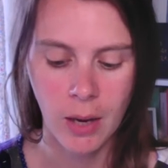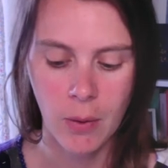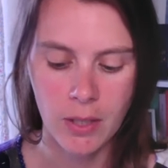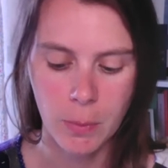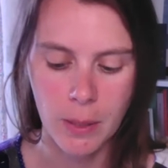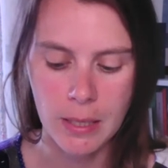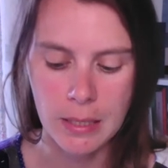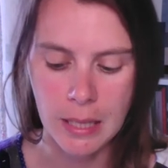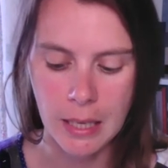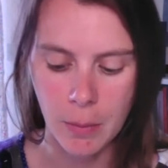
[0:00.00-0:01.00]
how our
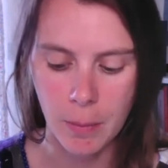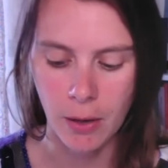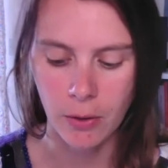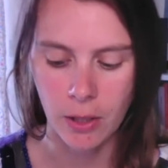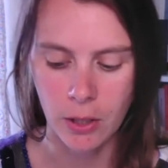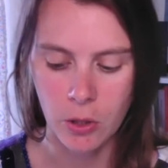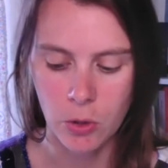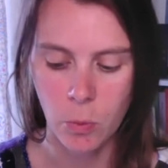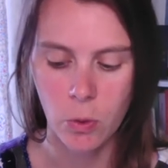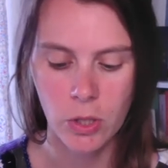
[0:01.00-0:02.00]
speakers think about and use
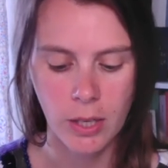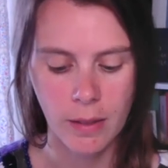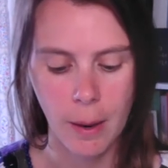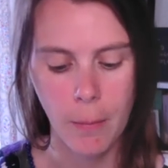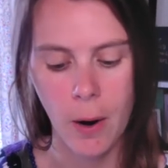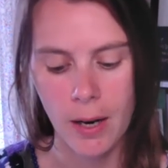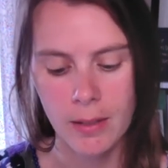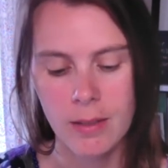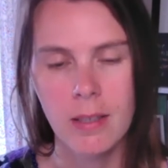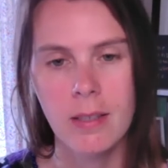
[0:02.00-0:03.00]
water in their
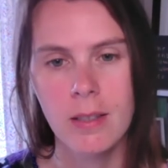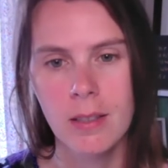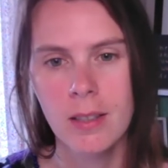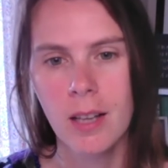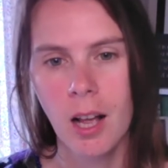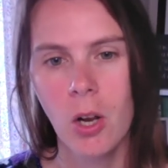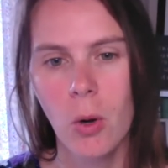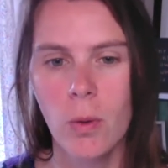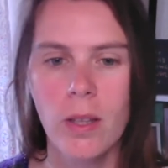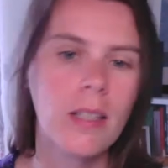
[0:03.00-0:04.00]
practices,
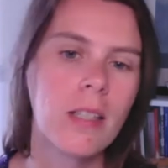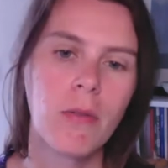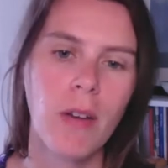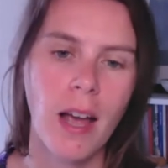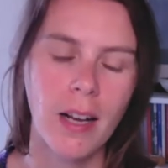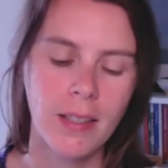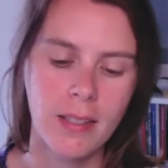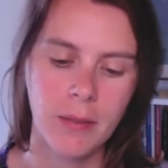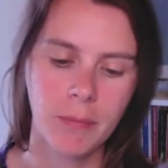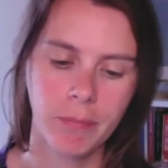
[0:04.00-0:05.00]
along with its
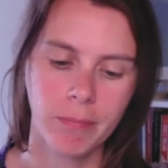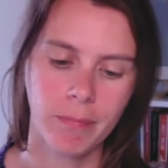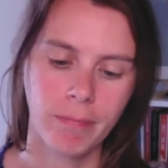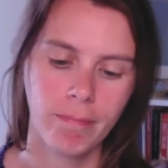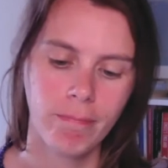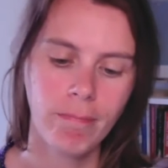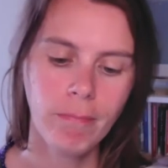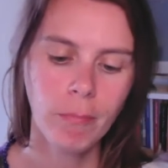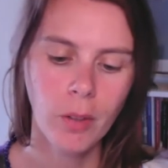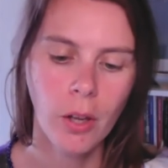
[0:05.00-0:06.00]
effects.
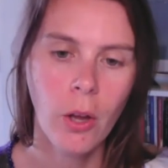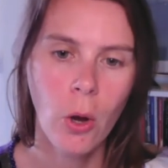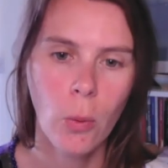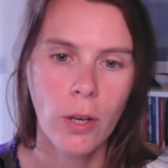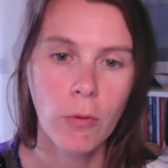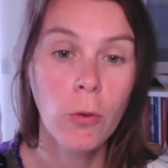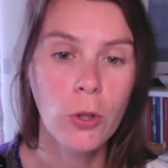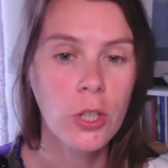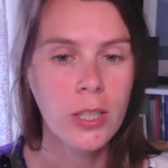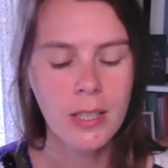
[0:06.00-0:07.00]
We are
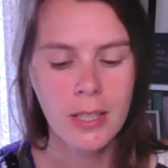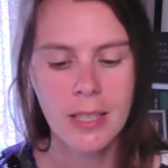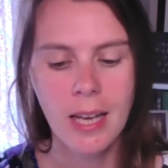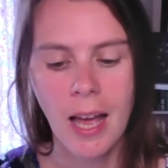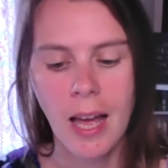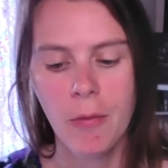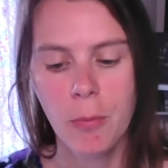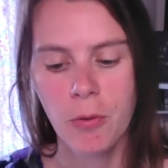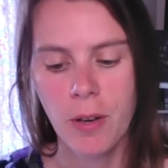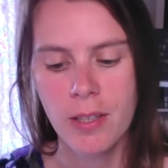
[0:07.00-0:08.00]
fortunate to have
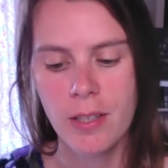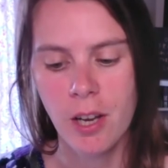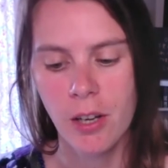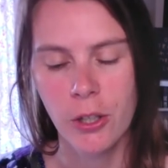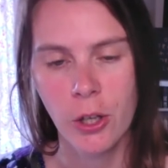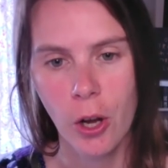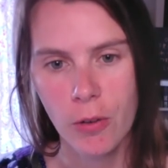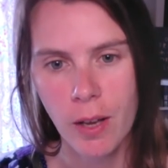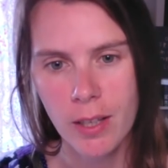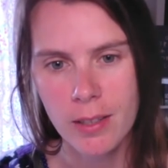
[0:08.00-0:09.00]
Professor Tania
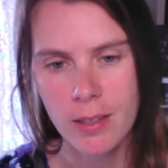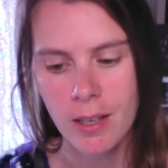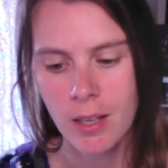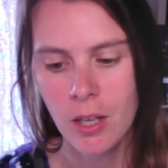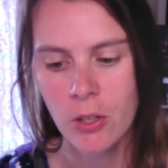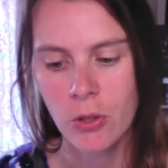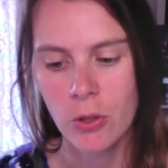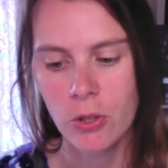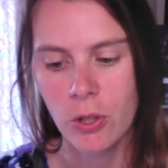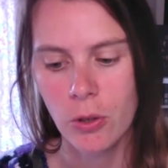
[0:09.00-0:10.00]
Kovats,
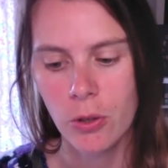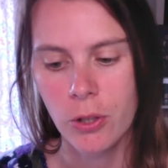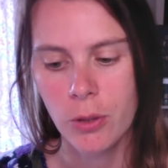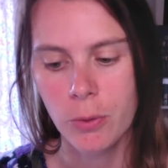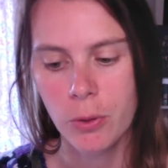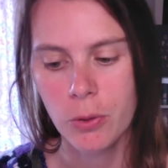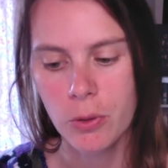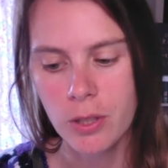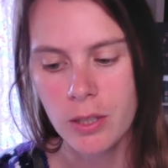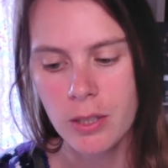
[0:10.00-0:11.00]
Doctor Onya
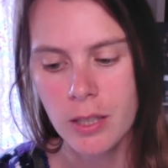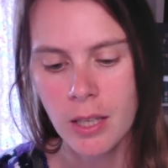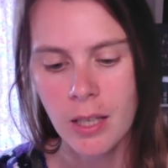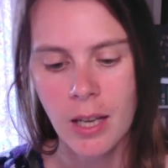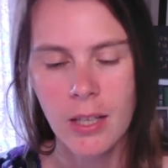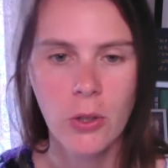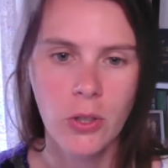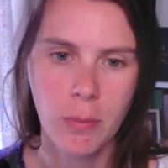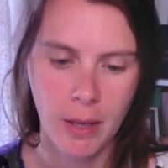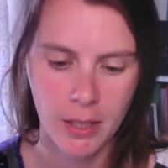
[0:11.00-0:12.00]
McCausland, and
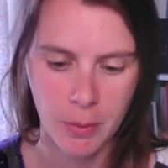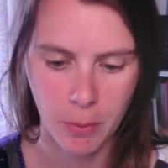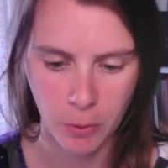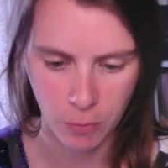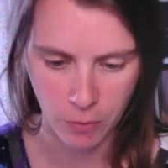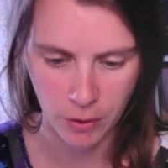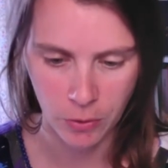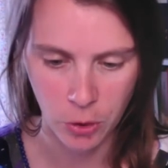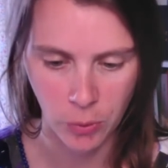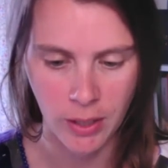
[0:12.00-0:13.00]
Doctor Mandy
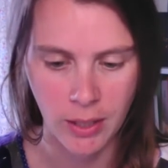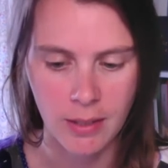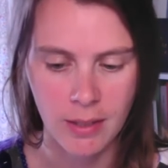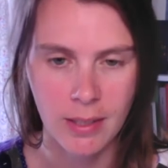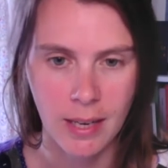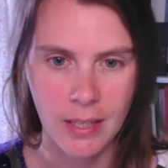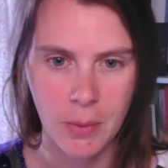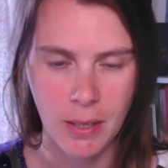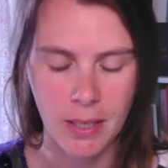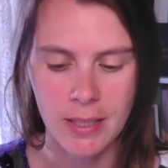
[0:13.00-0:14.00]
Bloomfield joining us as guest
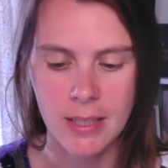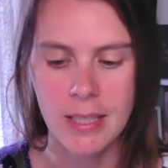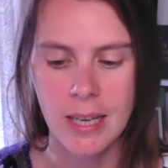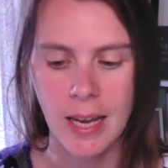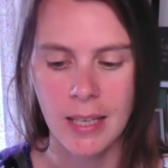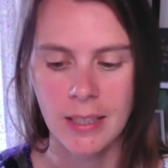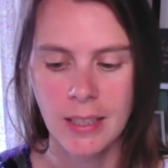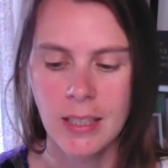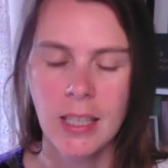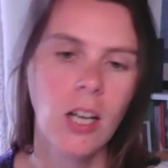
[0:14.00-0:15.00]
speakers today,
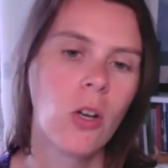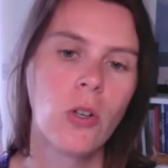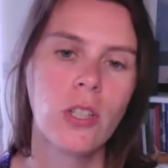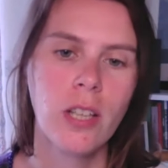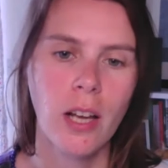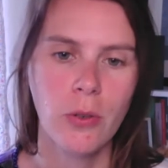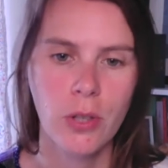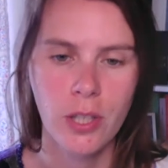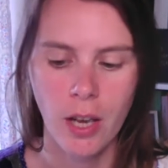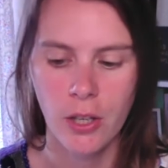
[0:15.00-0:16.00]
alongside
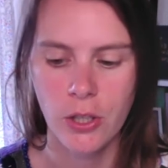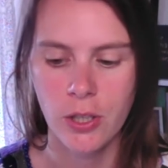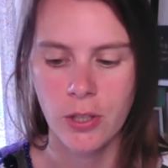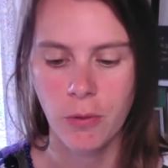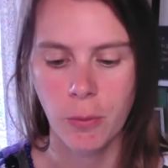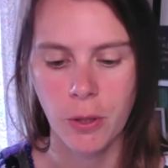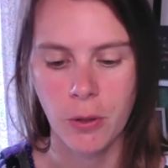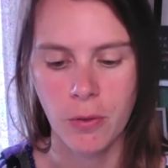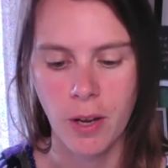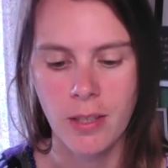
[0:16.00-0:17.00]
researchers from the
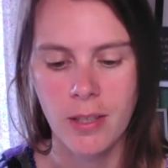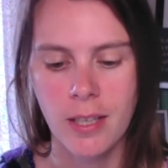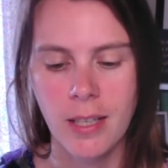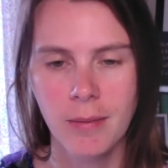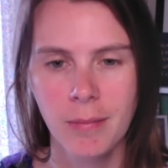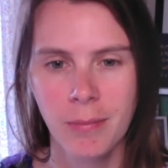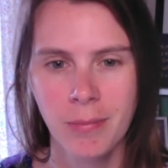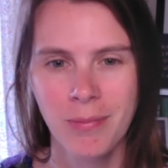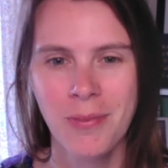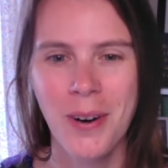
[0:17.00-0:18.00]
university.
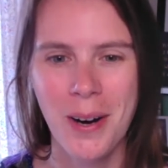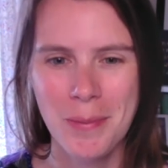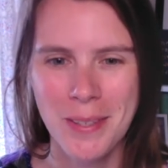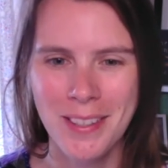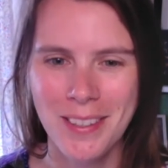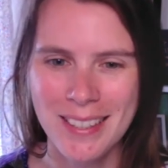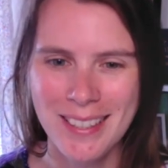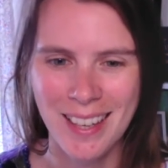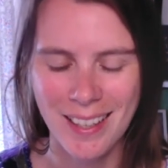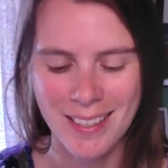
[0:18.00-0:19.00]
We're absolutely
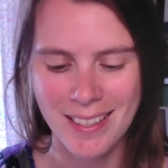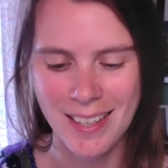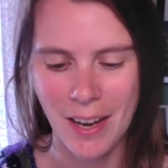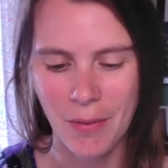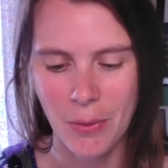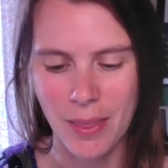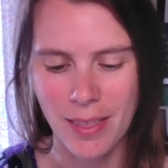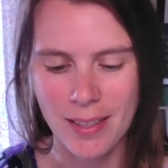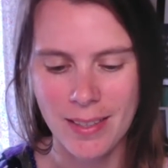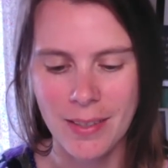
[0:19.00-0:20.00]
delighted to have you with
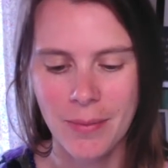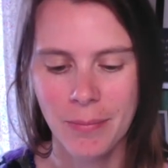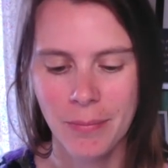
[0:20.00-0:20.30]
us.